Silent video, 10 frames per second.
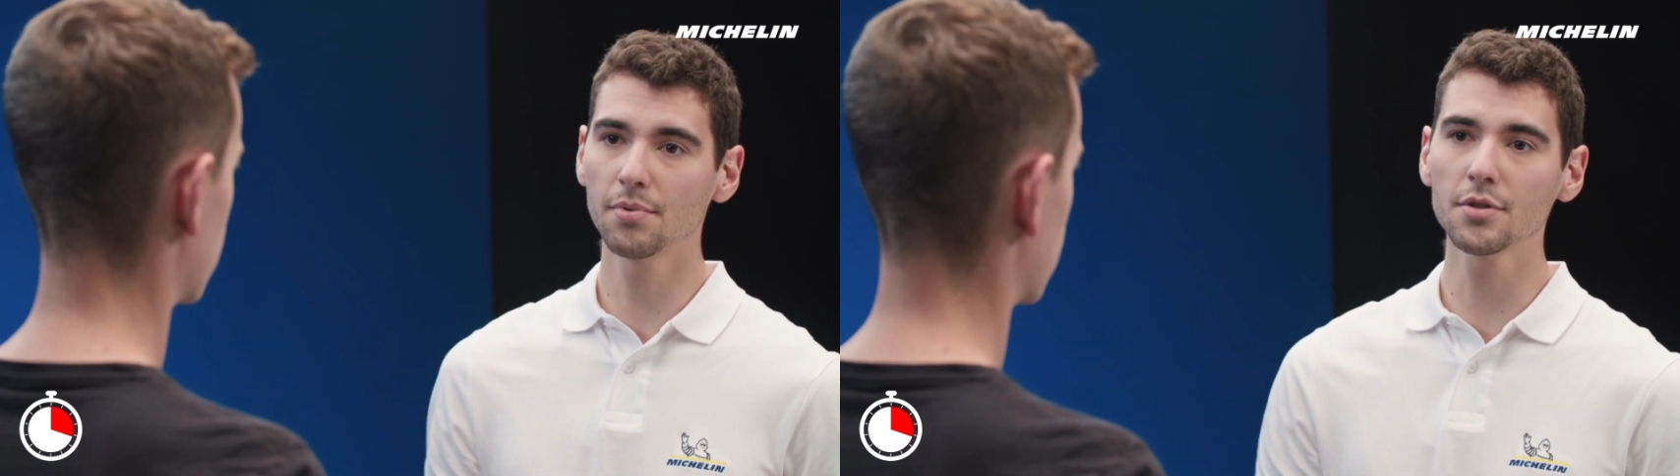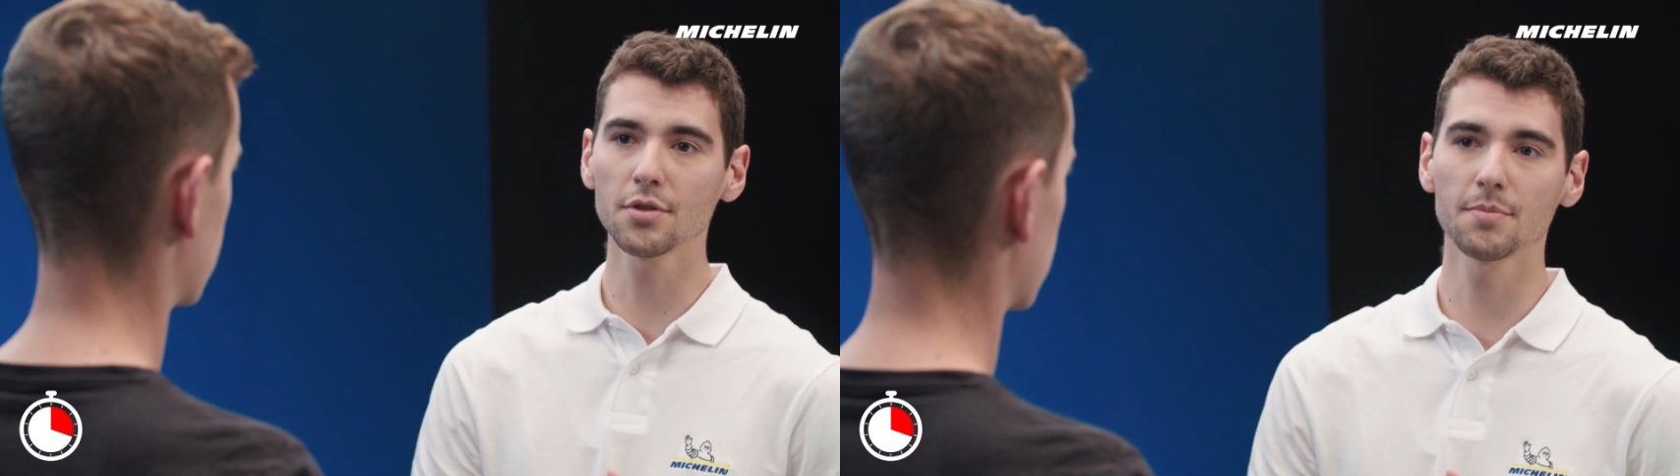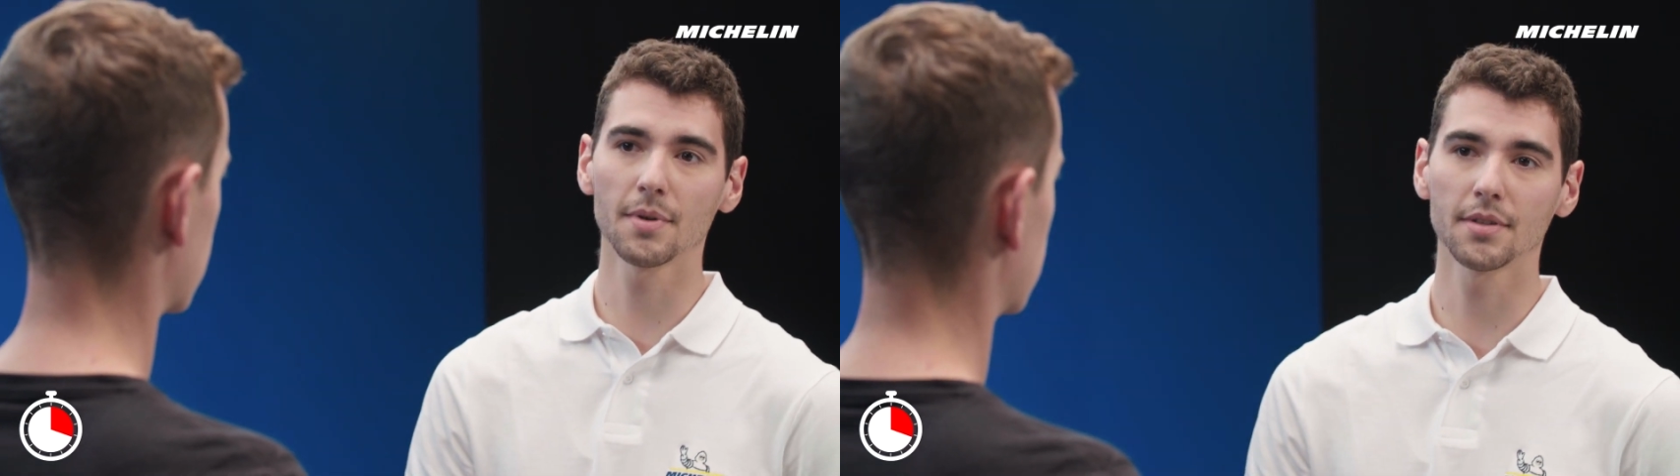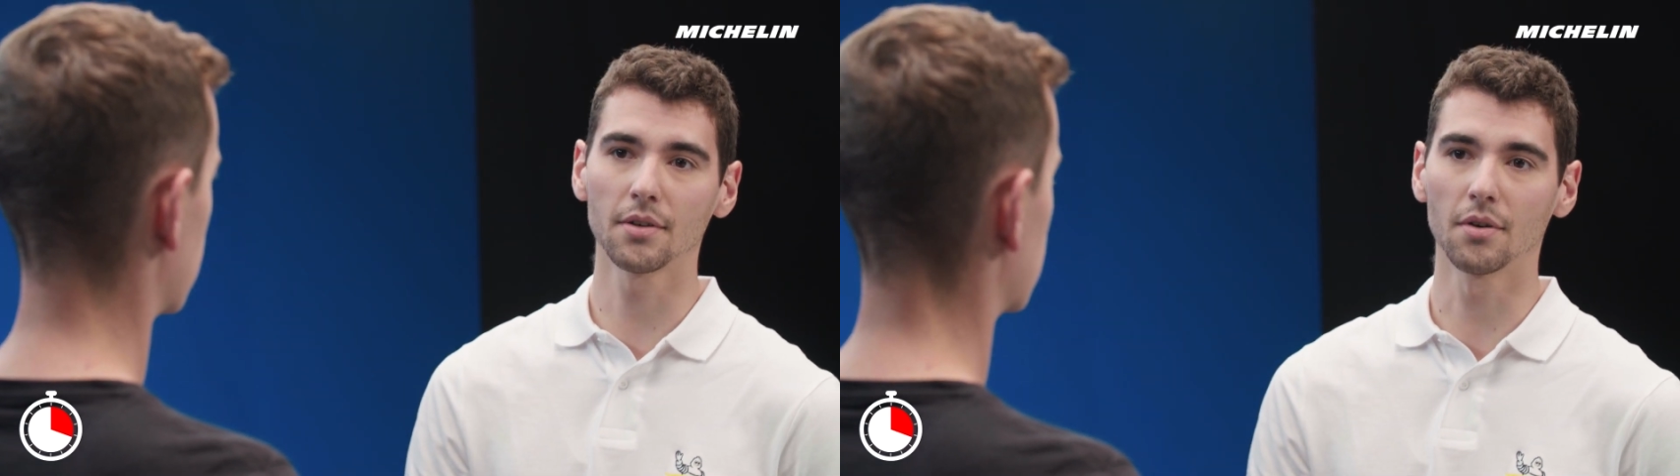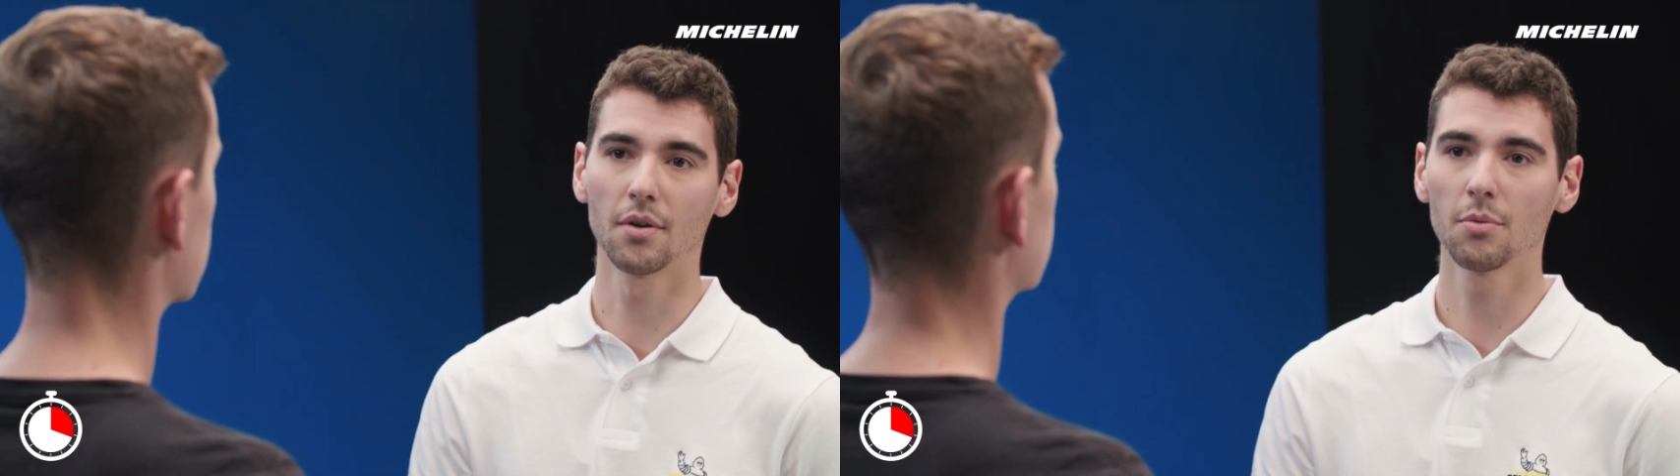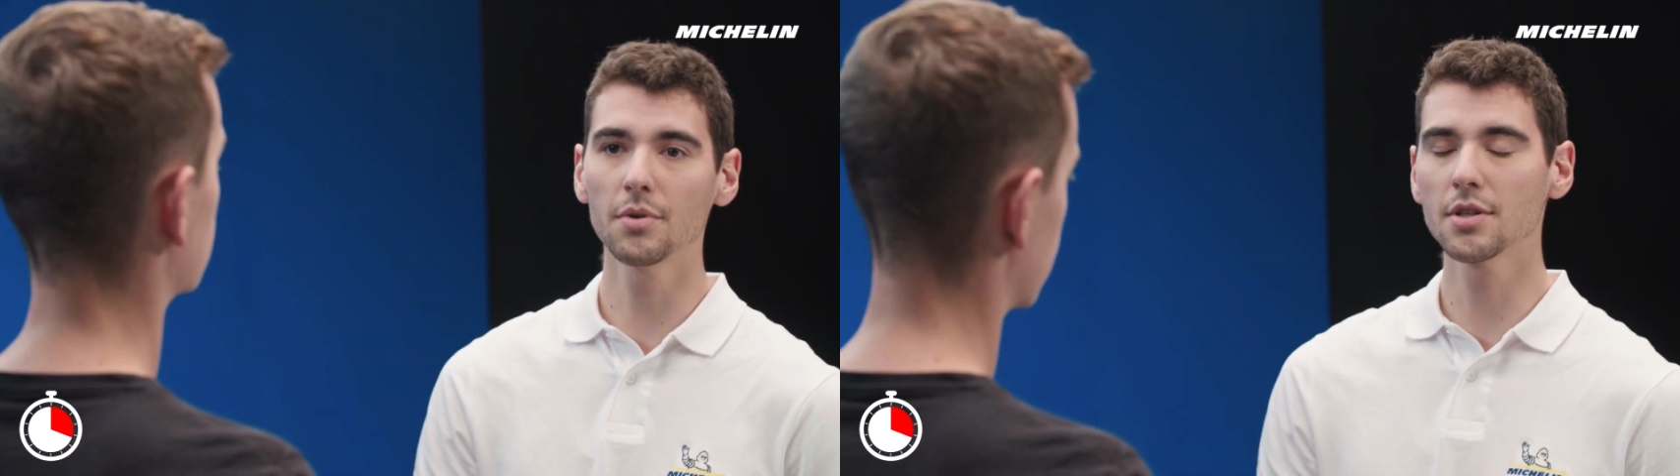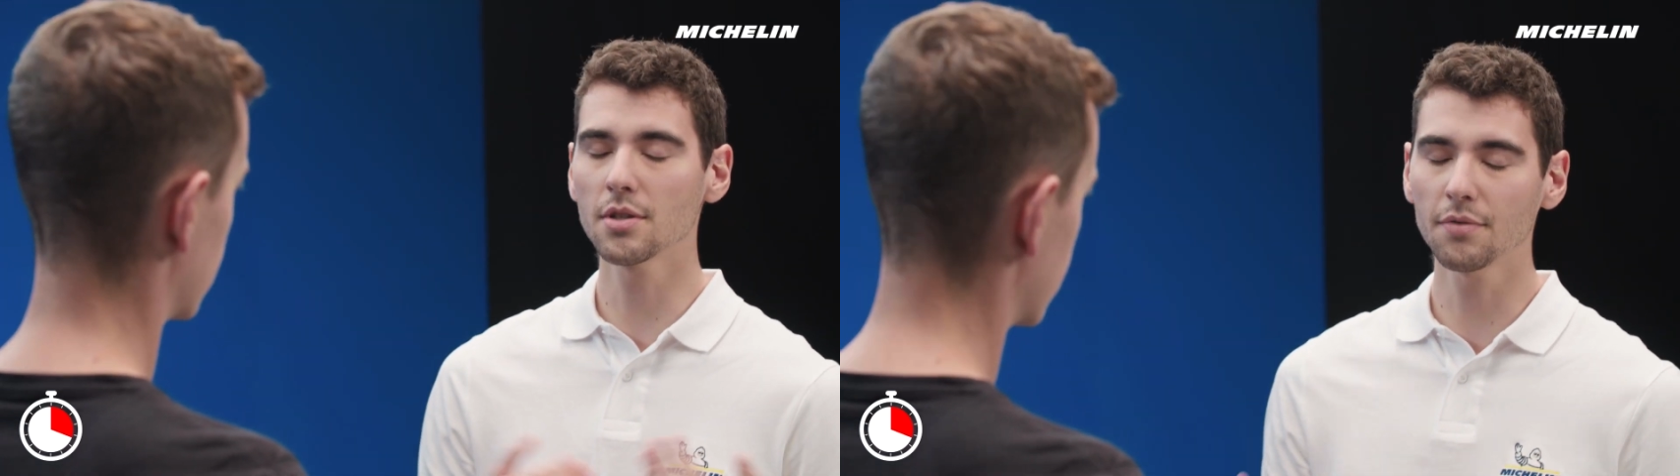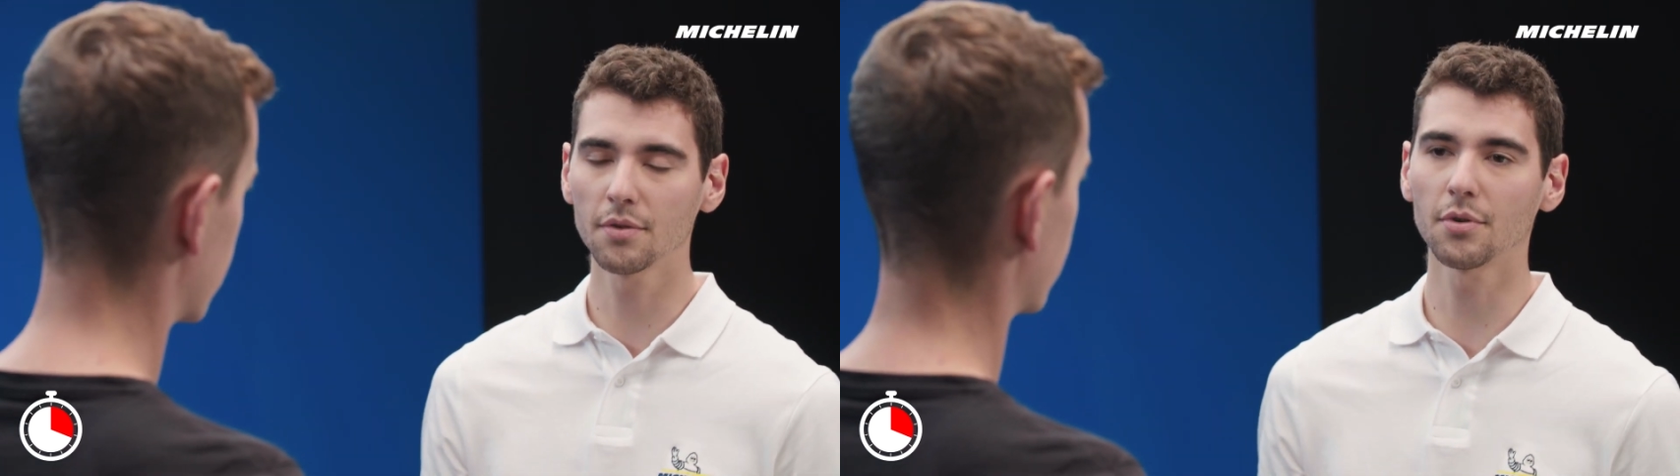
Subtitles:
plus your spare tire, which is often